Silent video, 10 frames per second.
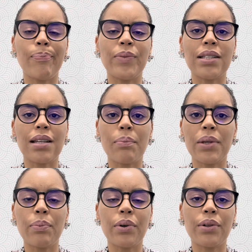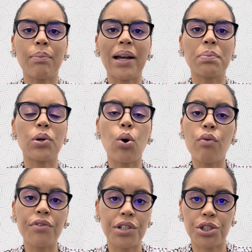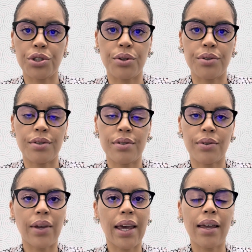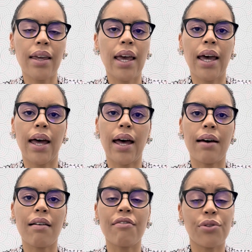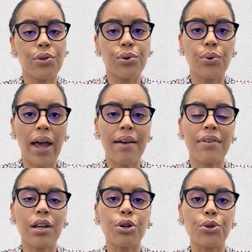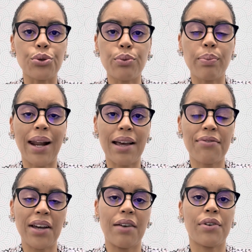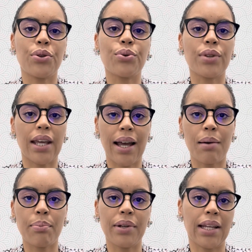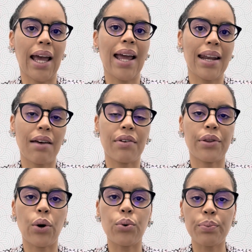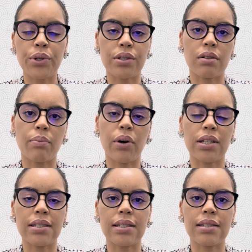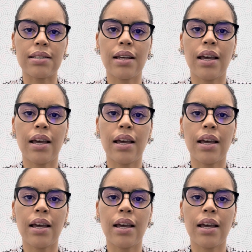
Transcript: Some people might be overinsured, okay, through having group life cover through their company and having their own personal policies,